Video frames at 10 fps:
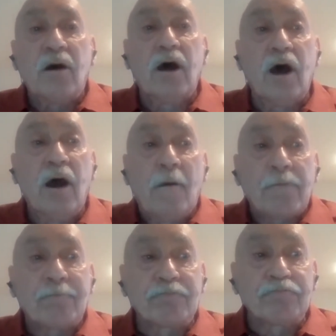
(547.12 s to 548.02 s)

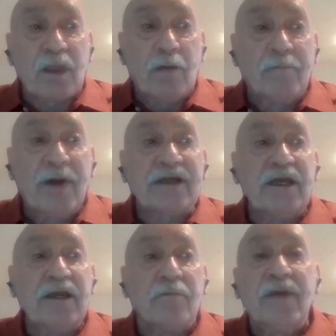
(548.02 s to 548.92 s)
mm,
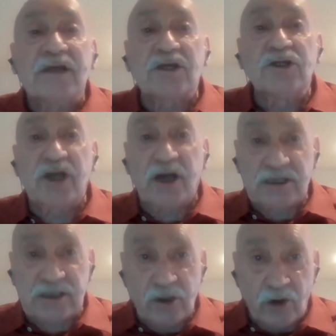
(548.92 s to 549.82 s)
multi-messenger
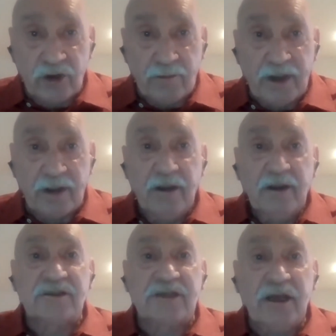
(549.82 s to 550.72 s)
astronomy,
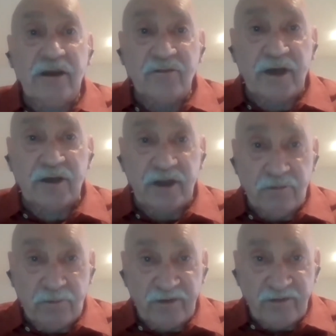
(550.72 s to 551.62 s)
saying that
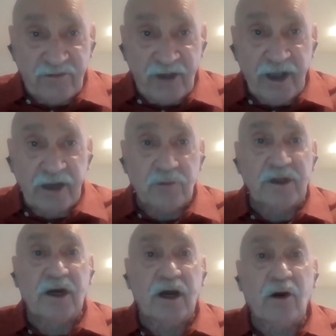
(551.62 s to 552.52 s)
in, in, fact we
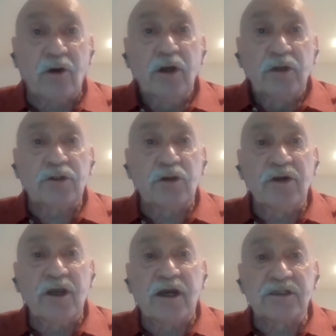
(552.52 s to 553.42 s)
now not
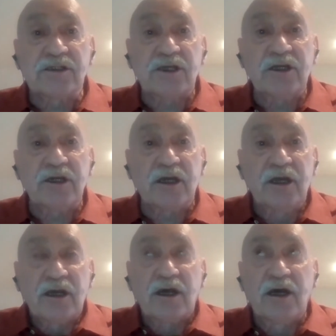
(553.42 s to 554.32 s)
only consider
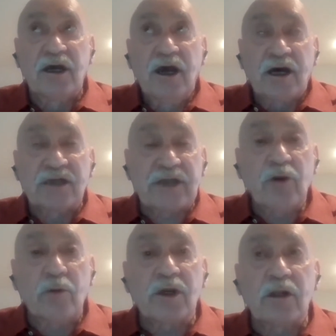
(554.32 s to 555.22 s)

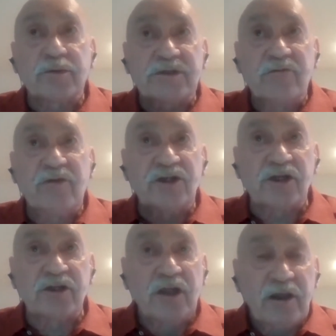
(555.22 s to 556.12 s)
astronomical
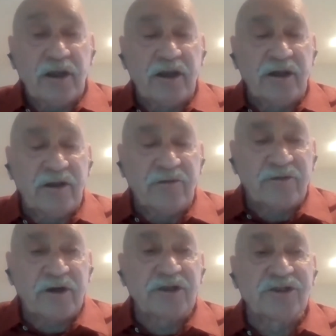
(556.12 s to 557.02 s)
observation in
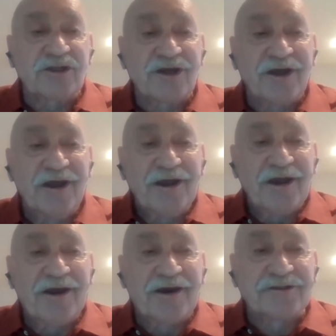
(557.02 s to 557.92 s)
different uh,
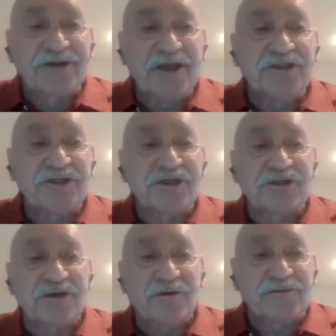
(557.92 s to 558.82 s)
uh,
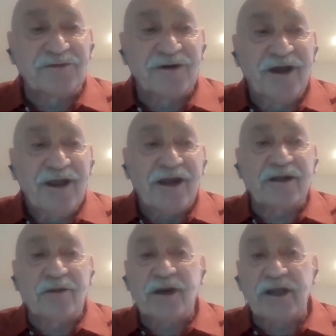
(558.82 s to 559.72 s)
ranges of uh,
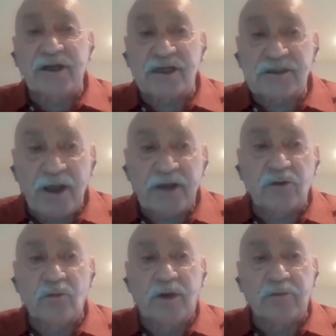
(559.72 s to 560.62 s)
electromagnetic
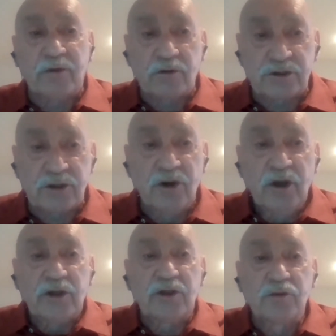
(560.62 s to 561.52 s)
spectrum, but we also
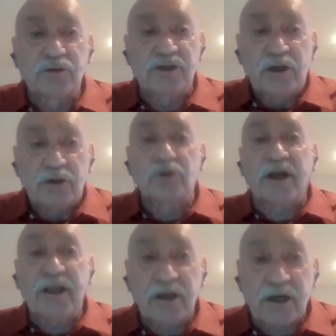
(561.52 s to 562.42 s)
use
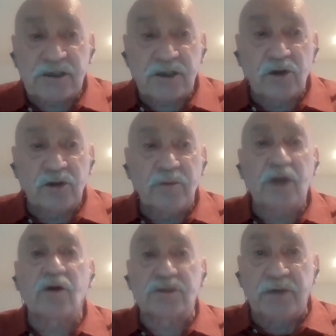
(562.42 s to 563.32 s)
neutrino astronomy,
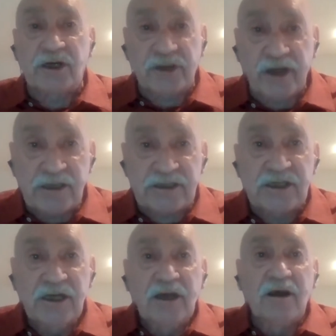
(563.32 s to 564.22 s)
cosmic rays,
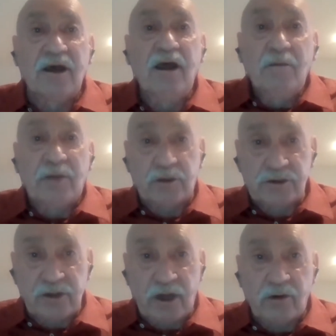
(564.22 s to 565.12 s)
but
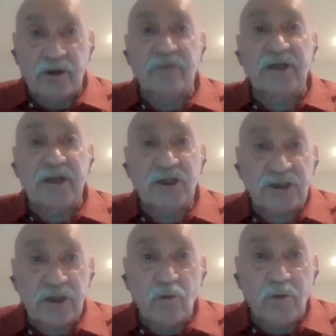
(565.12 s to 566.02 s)
also now
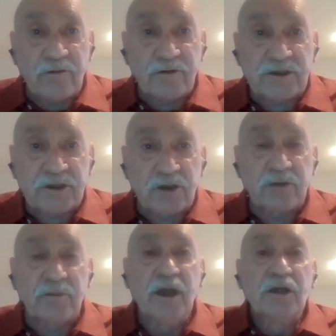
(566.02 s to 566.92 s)
gravitational wave
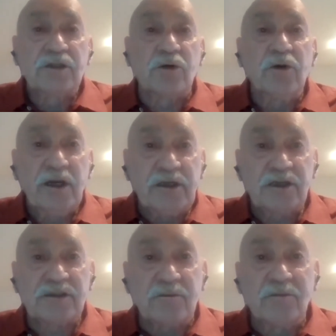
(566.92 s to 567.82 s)
astronomy. So it
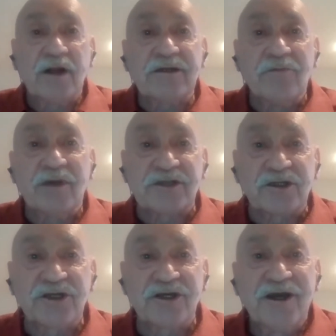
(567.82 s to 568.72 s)
is
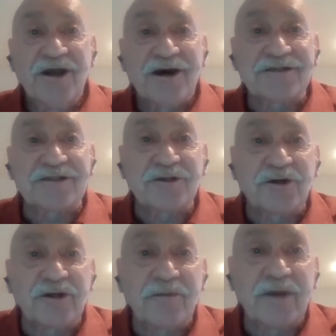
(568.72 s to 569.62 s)
multi-messenger
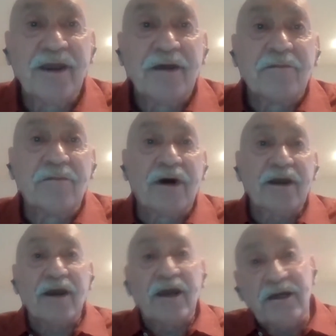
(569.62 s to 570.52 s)
astronomy.
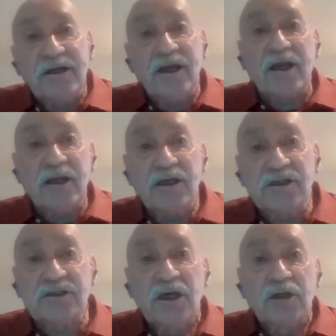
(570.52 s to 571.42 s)
My idea
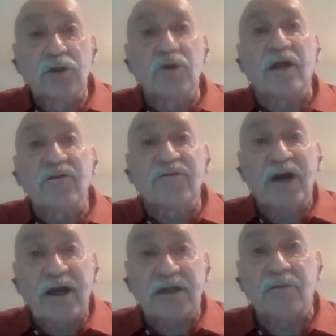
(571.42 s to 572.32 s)
is to
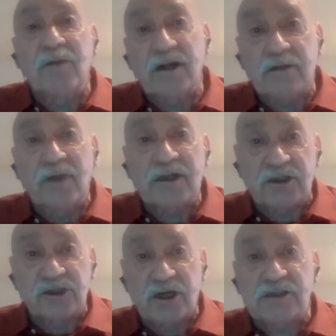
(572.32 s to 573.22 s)
confront
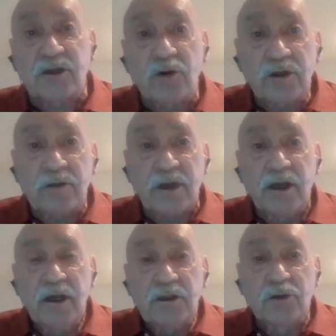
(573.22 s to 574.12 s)
multi-messenger astronomy
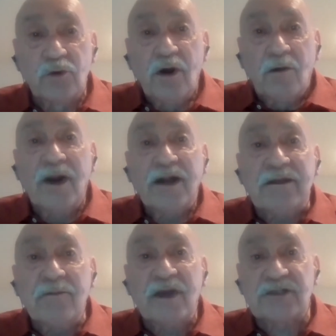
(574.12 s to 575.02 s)
to
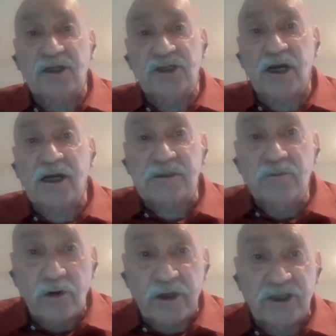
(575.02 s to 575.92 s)
multi-messenger
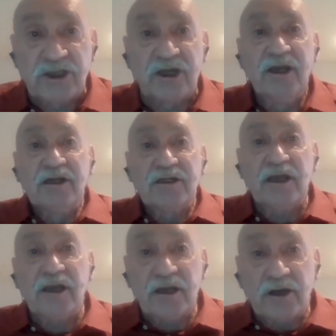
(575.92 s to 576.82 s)
cosmology,
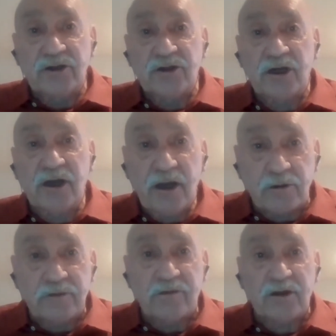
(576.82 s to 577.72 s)
taking into
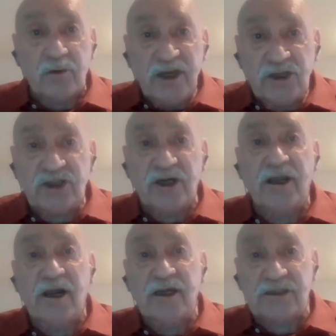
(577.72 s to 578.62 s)
account that each
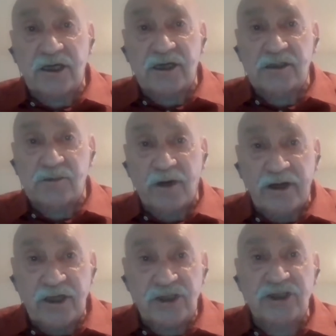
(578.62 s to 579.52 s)
realistic
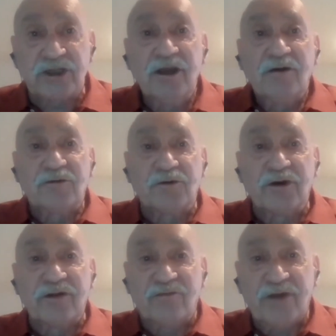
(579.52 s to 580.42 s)
explanation for
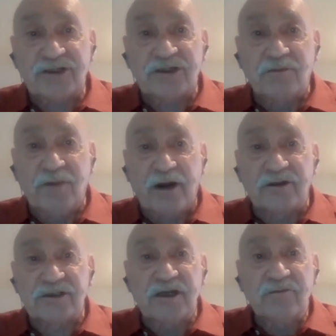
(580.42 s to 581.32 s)
inflation
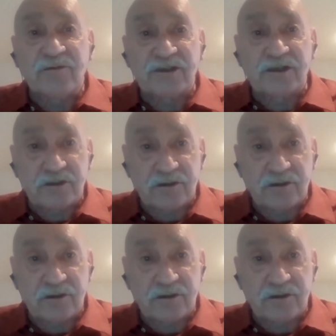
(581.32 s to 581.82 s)
baryosynthesis